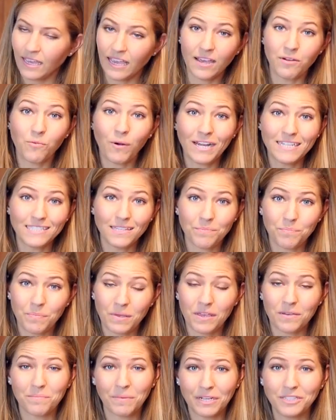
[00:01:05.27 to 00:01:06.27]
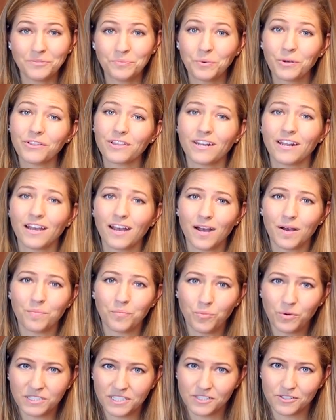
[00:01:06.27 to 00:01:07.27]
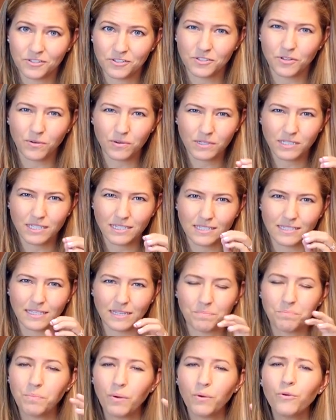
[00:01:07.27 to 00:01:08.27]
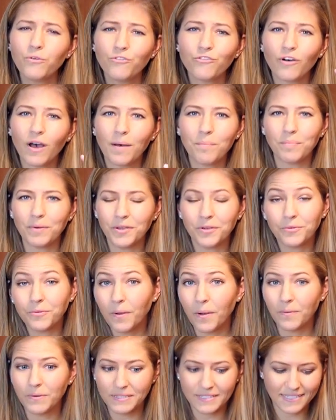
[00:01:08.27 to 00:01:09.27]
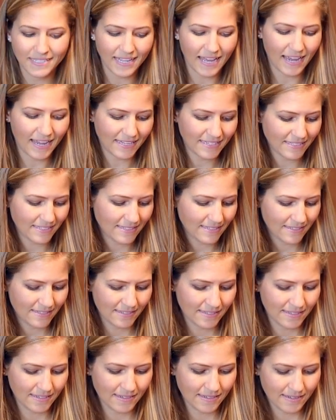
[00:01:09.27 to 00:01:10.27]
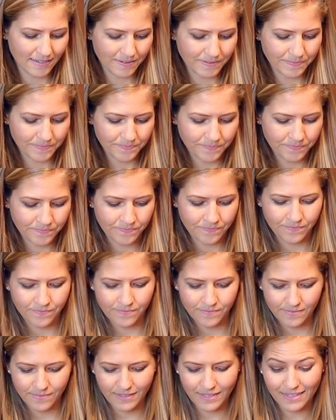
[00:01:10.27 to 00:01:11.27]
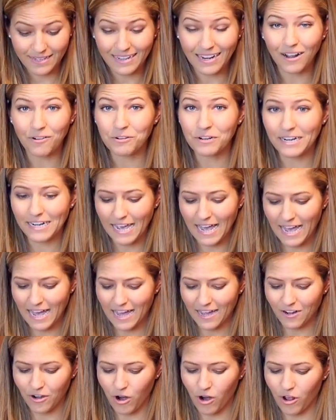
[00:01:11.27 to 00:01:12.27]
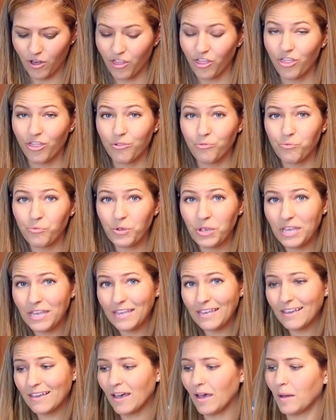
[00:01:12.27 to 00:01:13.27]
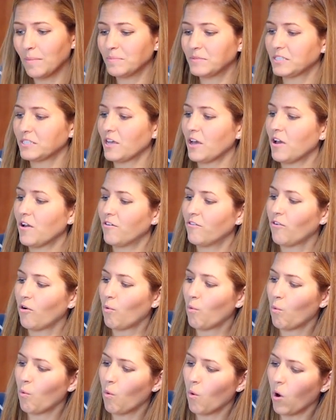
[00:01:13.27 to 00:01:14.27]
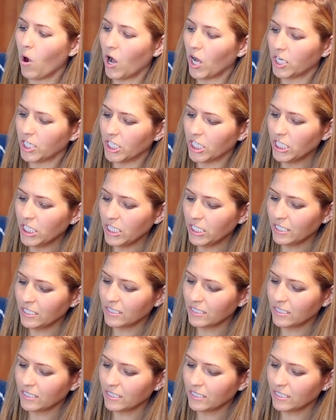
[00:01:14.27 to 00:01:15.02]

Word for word: It winds up being much more than a cup once they're soaked because they poof up and grow in size. Now we're gonna add our three cups of water.